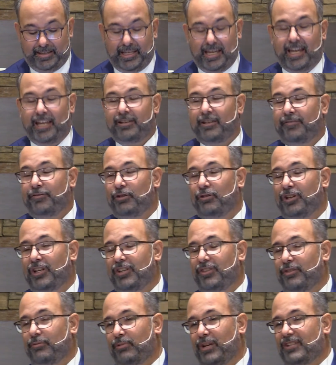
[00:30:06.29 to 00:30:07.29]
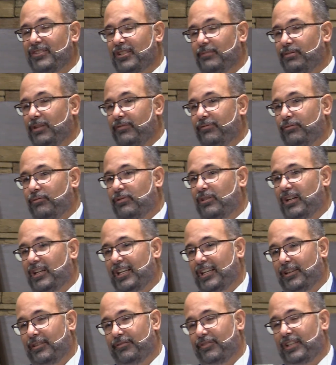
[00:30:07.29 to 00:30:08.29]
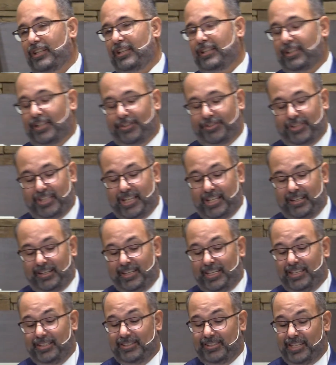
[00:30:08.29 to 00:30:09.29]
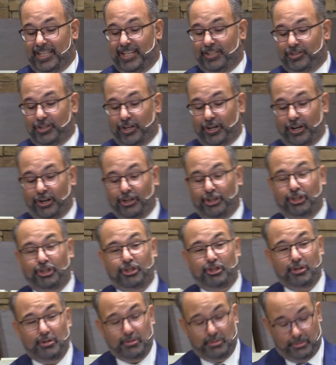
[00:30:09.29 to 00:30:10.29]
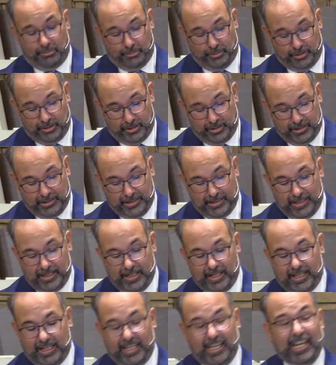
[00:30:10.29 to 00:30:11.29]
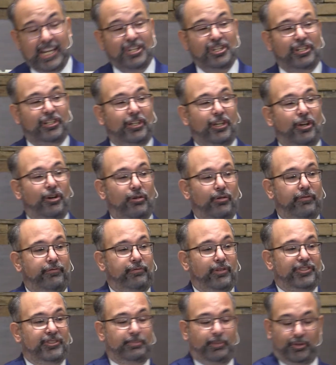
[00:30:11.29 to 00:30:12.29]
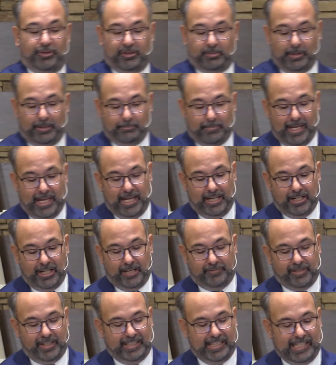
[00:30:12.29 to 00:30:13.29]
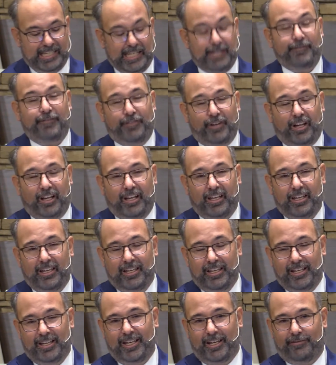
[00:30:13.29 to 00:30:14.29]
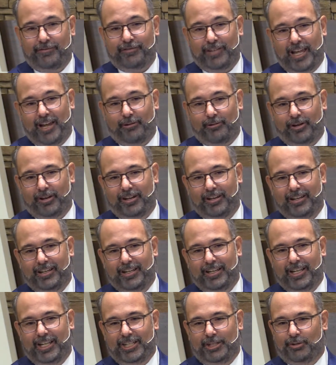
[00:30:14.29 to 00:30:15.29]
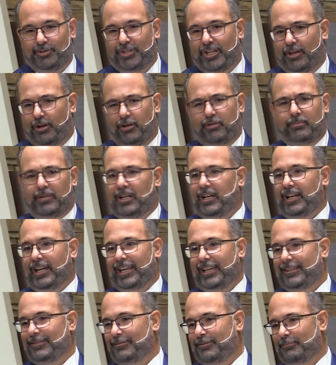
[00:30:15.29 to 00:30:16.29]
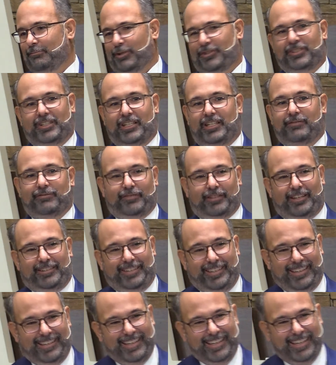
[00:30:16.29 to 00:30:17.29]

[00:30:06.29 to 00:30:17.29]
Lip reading: And if you look at the recipe for it in Leviticus, these things are huge. Each loaf was supposed to be made of an ephah of flour. You say, oh my, what's an ephah?